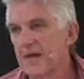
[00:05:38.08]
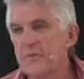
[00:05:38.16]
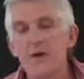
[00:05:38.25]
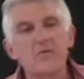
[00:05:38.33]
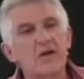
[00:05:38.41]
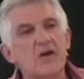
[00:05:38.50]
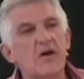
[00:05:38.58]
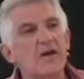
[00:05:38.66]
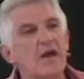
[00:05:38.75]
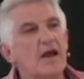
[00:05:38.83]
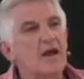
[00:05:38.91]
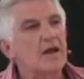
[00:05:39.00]
When we
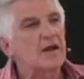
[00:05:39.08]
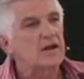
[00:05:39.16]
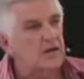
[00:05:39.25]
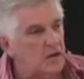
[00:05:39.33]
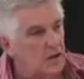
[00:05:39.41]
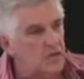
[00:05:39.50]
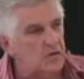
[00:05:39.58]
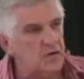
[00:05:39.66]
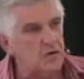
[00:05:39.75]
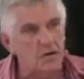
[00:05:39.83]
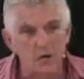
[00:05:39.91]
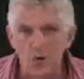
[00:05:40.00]
got close to
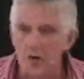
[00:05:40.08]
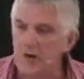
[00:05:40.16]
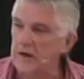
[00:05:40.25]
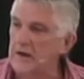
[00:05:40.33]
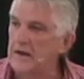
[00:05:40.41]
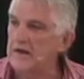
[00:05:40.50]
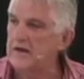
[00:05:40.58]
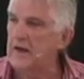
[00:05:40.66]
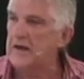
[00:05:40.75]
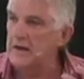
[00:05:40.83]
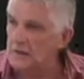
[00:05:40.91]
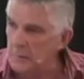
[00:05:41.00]
the Lord and there's
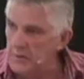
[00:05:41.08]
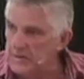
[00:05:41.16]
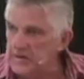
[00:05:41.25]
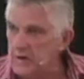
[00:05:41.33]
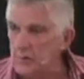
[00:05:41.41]
that intimacy